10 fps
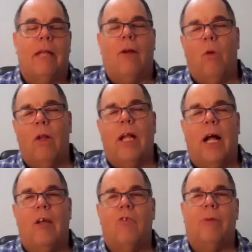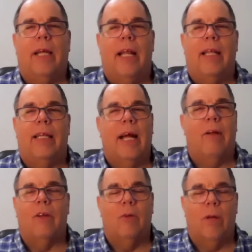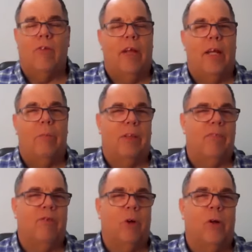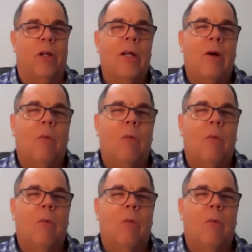not only the hospitality down in Louisiana, but the food.